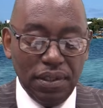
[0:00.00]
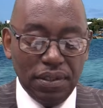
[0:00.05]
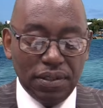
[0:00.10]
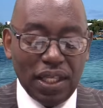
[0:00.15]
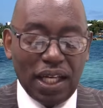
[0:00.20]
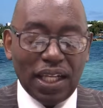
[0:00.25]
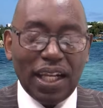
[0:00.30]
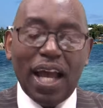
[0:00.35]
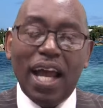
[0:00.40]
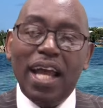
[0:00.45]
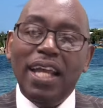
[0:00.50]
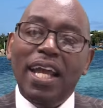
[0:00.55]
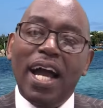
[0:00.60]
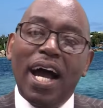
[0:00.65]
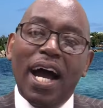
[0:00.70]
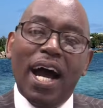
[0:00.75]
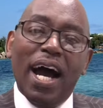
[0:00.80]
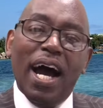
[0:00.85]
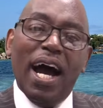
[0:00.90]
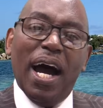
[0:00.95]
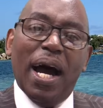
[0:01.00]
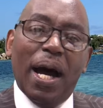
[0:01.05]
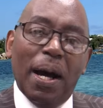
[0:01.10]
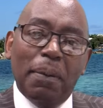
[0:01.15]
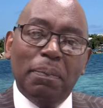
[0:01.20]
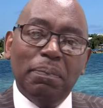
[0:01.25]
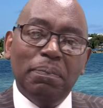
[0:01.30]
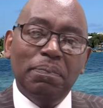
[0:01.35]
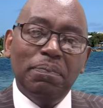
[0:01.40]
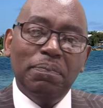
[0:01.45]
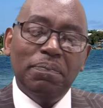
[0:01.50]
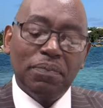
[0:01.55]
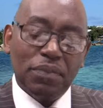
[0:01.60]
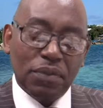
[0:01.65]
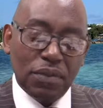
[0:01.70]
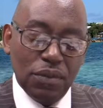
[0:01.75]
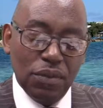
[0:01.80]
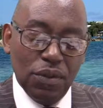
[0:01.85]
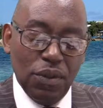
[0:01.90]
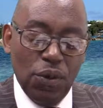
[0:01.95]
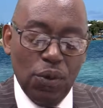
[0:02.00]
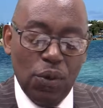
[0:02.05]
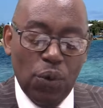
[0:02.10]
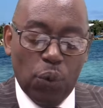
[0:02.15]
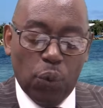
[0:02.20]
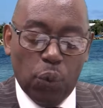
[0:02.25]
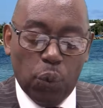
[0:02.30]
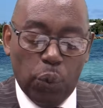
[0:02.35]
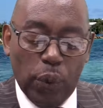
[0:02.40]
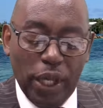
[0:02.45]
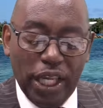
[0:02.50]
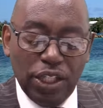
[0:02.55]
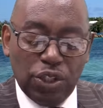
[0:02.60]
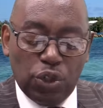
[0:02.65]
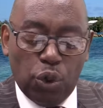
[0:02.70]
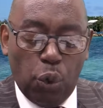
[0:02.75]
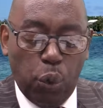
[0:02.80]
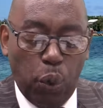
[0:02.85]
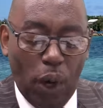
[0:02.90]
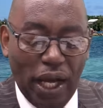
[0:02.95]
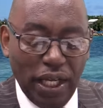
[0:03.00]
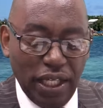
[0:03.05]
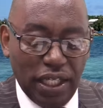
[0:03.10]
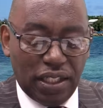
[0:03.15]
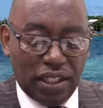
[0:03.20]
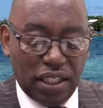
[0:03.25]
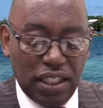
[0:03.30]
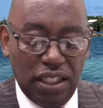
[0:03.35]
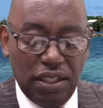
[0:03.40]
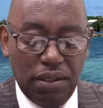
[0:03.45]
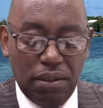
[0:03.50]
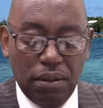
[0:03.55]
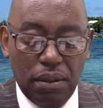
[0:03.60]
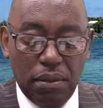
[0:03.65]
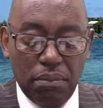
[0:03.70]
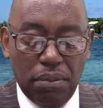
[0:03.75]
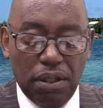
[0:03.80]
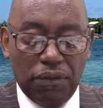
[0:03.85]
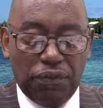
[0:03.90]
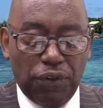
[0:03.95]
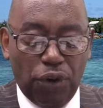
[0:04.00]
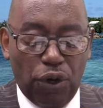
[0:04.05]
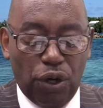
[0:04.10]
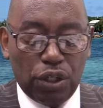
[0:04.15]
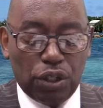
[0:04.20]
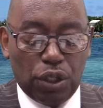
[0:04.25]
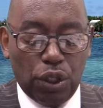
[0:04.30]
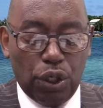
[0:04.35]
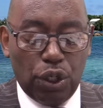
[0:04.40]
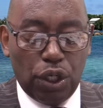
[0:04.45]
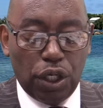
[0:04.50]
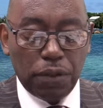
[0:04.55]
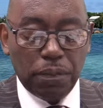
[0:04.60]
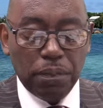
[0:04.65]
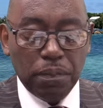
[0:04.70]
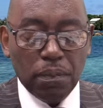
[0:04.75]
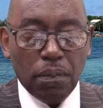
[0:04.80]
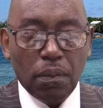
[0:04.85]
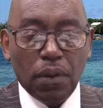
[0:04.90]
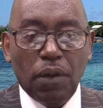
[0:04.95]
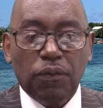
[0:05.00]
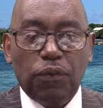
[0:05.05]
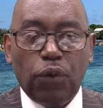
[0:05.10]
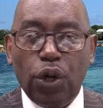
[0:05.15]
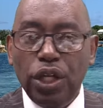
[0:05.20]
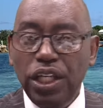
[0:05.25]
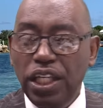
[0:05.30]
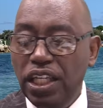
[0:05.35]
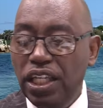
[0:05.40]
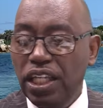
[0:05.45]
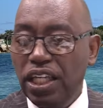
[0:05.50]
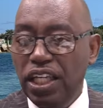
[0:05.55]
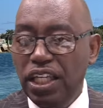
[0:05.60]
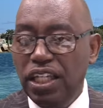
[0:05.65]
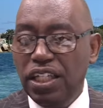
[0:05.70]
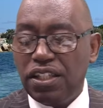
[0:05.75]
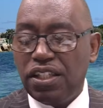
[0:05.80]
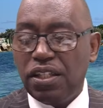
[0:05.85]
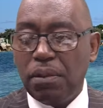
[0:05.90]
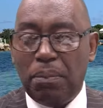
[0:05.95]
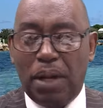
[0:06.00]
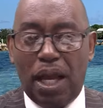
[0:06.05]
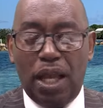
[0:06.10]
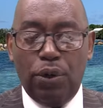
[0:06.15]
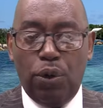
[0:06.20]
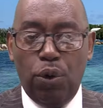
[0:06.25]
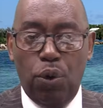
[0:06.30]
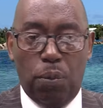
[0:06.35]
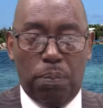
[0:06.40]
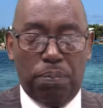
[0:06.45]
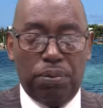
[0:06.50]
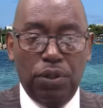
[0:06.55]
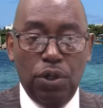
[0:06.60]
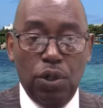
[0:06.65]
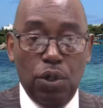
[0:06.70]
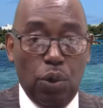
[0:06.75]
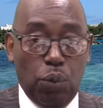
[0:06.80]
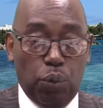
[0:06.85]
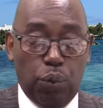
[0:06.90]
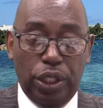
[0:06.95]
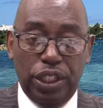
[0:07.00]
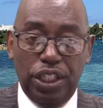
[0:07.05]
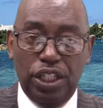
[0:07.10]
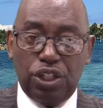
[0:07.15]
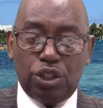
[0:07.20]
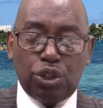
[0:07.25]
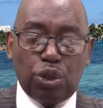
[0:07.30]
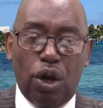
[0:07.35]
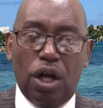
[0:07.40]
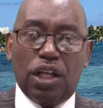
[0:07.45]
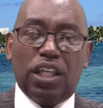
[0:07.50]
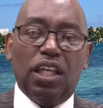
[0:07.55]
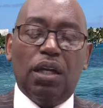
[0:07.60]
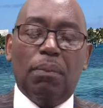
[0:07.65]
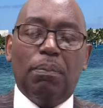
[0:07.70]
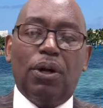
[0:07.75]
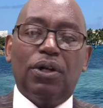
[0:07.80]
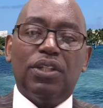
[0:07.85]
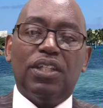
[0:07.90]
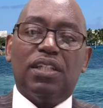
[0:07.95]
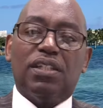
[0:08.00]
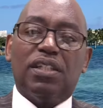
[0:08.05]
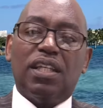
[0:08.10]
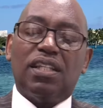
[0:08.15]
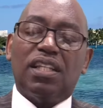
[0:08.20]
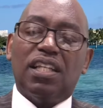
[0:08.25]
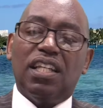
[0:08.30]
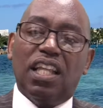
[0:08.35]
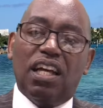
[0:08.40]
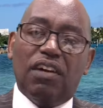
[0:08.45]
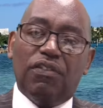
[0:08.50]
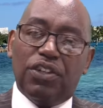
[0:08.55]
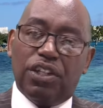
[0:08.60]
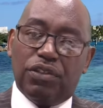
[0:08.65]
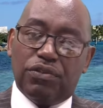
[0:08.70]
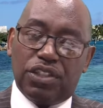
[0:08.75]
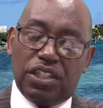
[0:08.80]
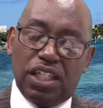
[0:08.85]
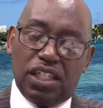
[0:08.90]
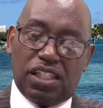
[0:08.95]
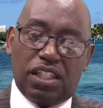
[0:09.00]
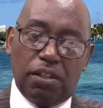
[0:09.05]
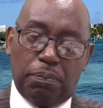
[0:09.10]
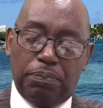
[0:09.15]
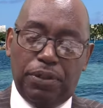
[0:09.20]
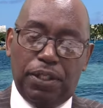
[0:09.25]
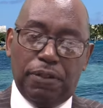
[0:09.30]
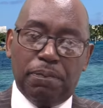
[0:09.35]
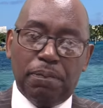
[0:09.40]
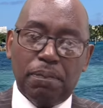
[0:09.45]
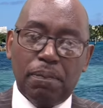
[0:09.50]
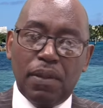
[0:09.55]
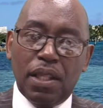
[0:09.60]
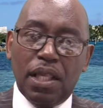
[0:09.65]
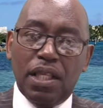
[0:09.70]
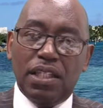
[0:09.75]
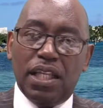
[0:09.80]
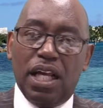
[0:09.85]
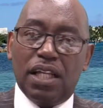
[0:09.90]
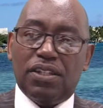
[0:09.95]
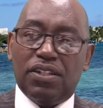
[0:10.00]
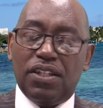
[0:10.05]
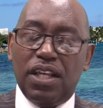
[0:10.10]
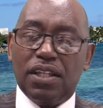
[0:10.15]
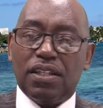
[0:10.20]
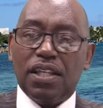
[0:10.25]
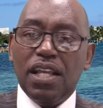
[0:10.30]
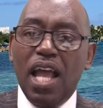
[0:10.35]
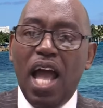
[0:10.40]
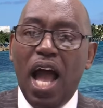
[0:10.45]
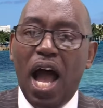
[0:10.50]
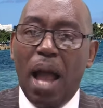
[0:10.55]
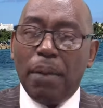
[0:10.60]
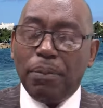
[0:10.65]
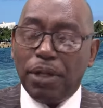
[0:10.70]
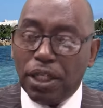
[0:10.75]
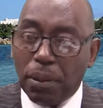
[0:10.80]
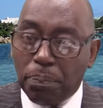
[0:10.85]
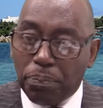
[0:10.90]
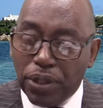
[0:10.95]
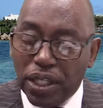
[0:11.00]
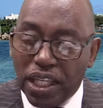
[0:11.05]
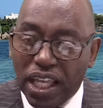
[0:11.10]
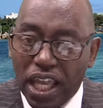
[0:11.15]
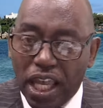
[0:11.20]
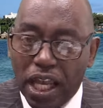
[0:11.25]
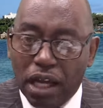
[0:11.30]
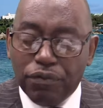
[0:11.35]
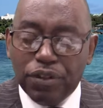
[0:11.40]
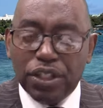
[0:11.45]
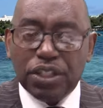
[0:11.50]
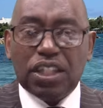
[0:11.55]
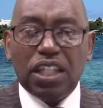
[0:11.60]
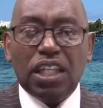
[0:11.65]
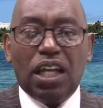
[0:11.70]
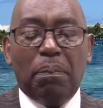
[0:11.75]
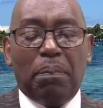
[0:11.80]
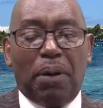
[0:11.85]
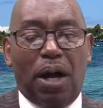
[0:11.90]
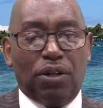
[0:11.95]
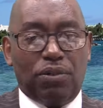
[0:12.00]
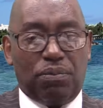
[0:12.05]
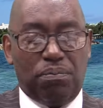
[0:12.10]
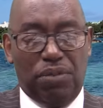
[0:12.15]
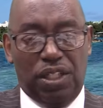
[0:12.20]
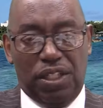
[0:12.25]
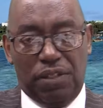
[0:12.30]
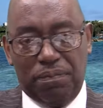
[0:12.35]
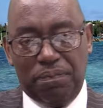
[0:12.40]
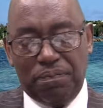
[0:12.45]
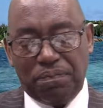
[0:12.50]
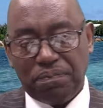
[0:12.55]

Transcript: that I am wait quietly before God, for he is my hope. What he's talking about is this level of discipline that says, I'm going to bring everything about me,